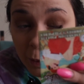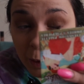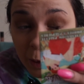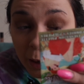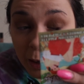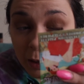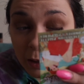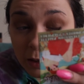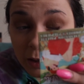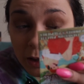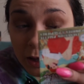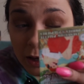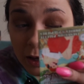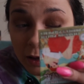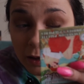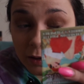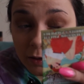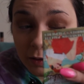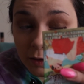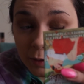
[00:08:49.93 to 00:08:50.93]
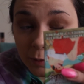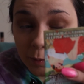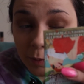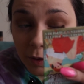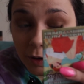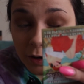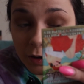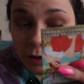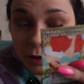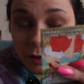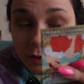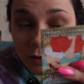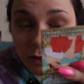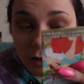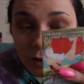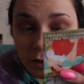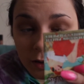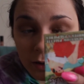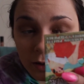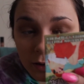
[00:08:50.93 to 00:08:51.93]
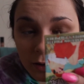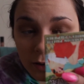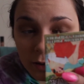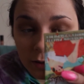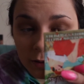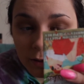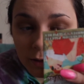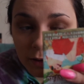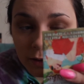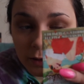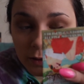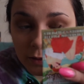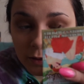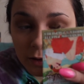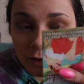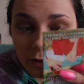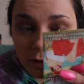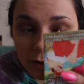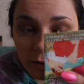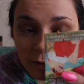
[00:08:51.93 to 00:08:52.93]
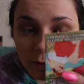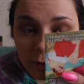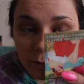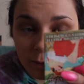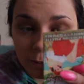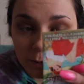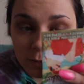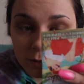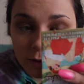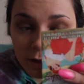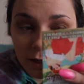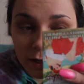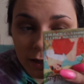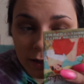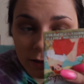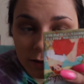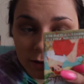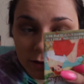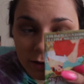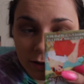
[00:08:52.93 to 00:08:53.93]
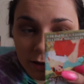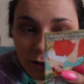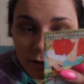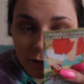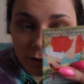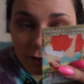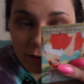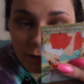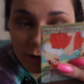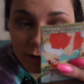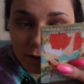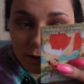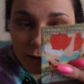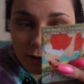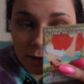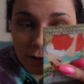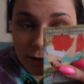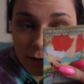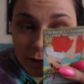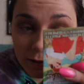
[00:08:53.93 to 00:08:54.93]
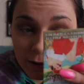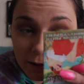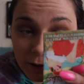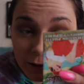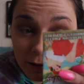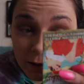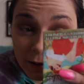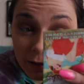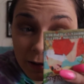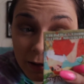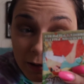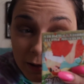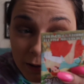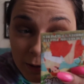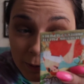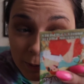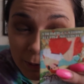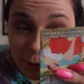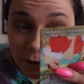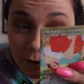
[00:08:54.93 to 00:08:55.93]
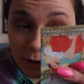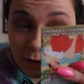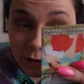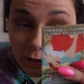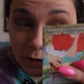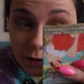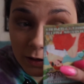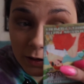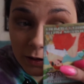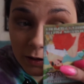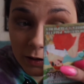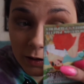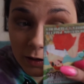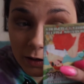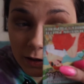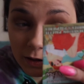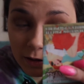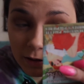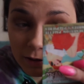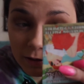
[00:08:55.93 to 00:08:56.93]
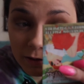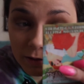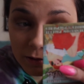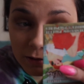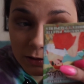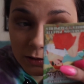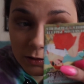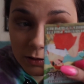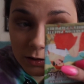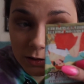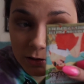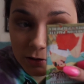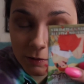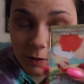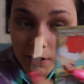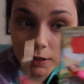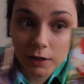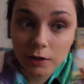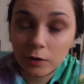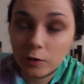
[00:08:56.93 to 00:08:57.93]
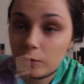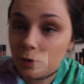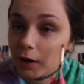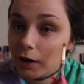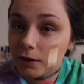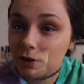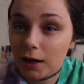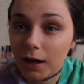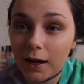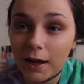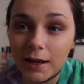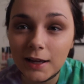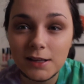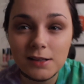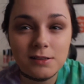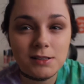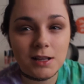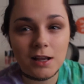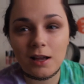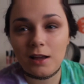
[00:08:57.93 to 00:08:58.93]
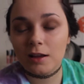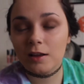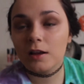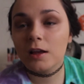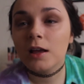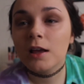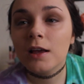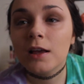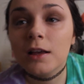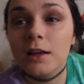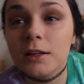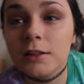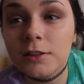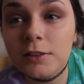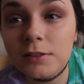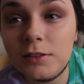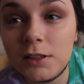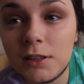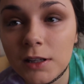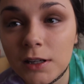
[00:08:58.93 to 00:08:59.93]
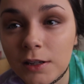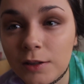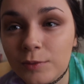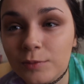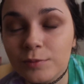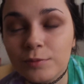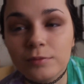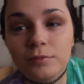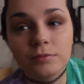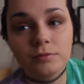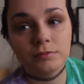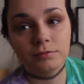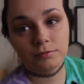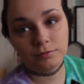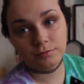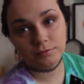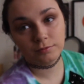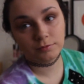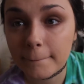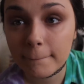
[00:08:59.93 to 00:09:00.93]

I like the burgundy and then the um, tan shade on the lid and the burgundy kind of accentuating around the eyes. Did you see that? Mm.